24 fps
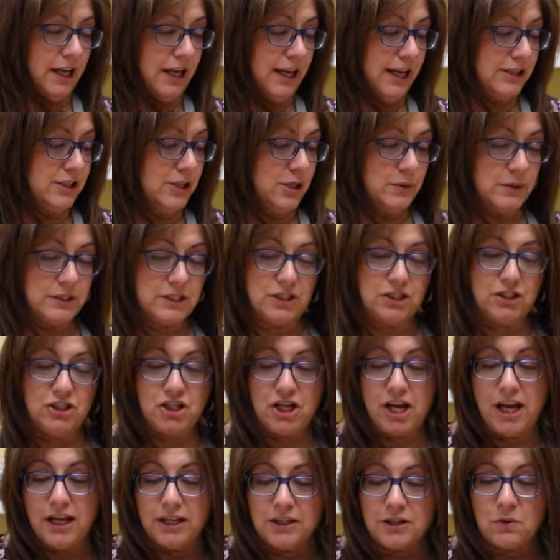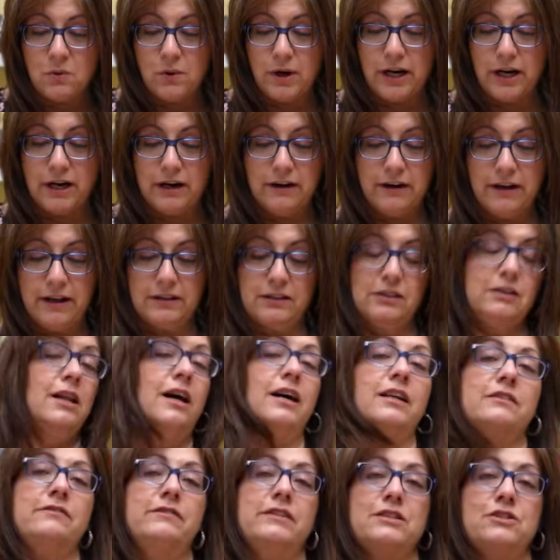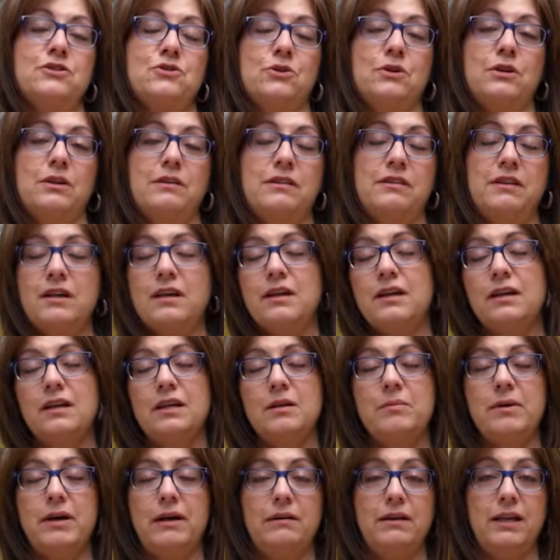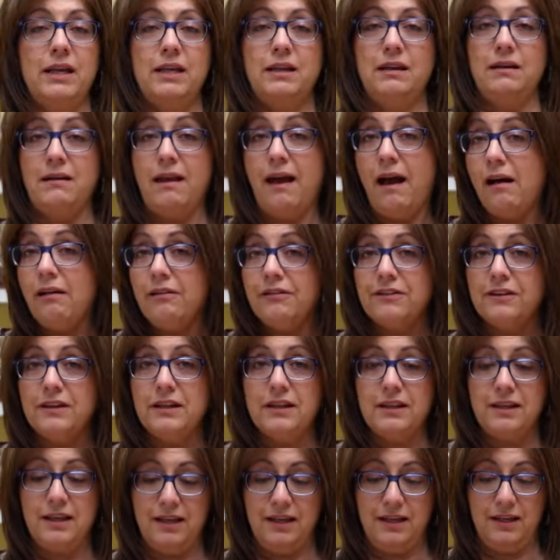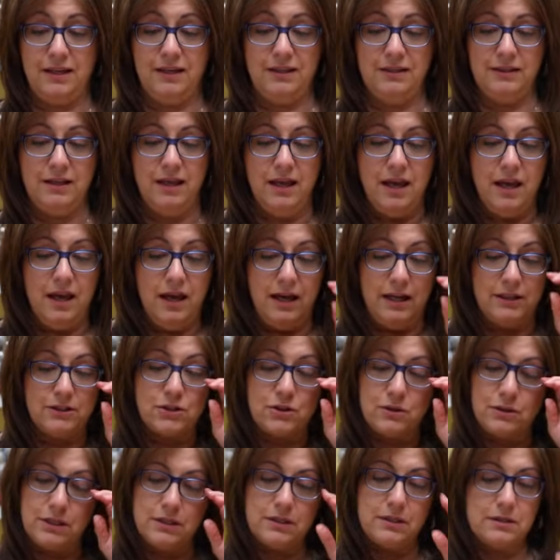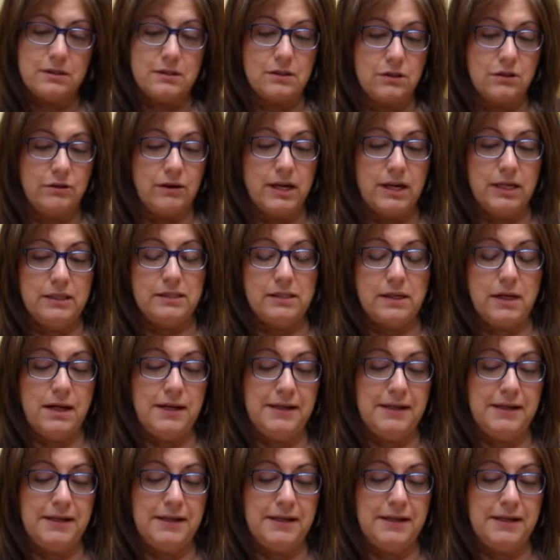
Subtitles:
I know it's January and a lot of us are thinking about eating healthy again, and so this is a great